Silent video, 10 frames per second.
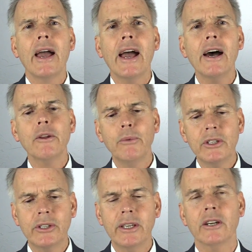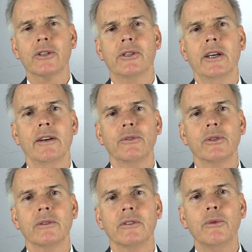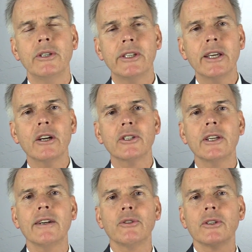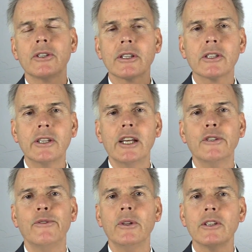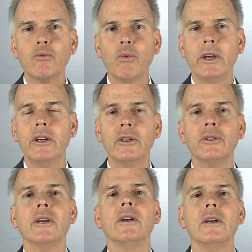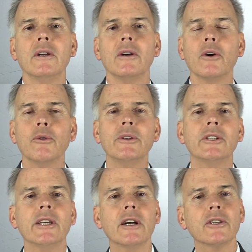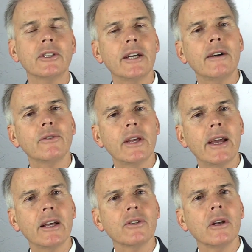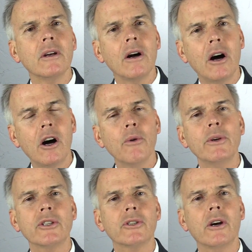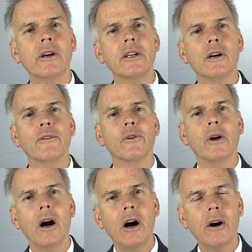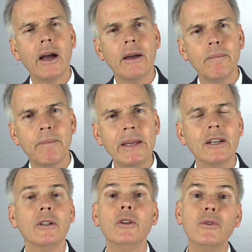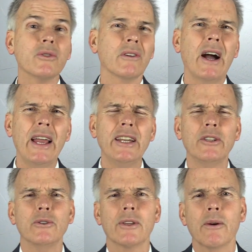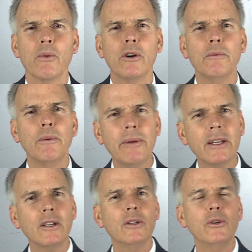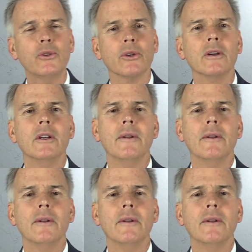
How do we see ourselves? Do we see ourselves as successful, as winners, or do we see ourselves as always starting over, being a loser? I hate to use that word, but being a loser.